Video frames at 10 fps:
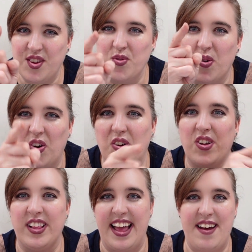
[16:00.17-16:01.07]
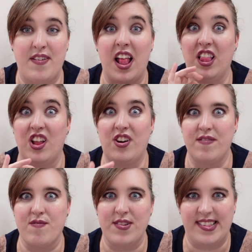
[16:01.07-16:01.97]
You all have a lot
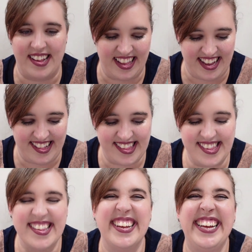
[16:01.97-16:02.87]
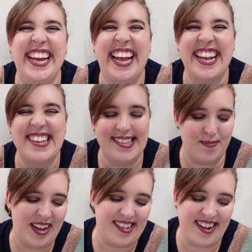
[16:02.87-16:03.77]
of resilience.
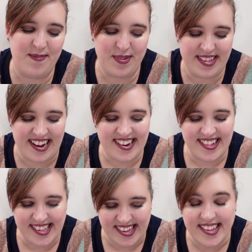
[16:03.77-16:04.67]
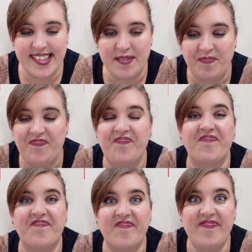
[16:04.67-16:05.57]
Some example sentences.
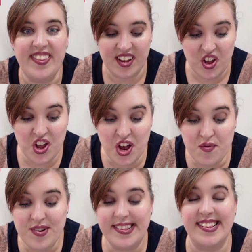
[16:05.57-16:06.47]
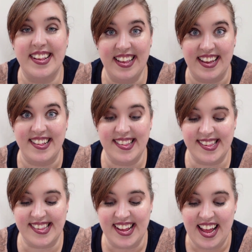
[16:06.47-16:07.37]
Her
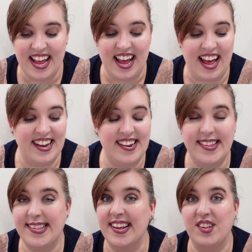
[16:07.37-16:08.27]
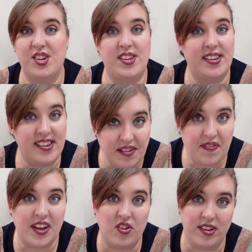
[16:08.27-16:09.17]
resilience under such
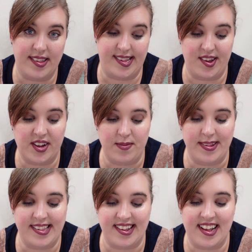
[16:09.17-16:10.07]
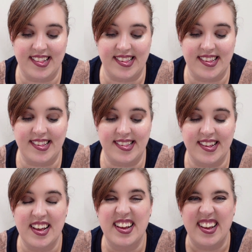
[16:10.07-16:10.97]
difficult
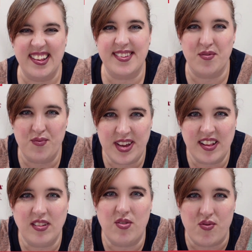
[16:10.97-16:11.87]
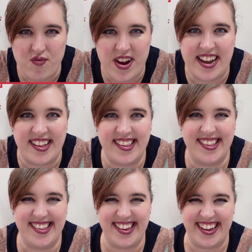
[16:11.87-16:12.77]
circumstances is a real credit
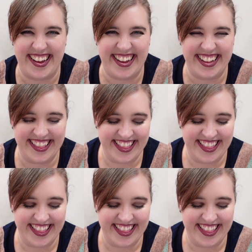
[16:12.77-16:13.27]
to her.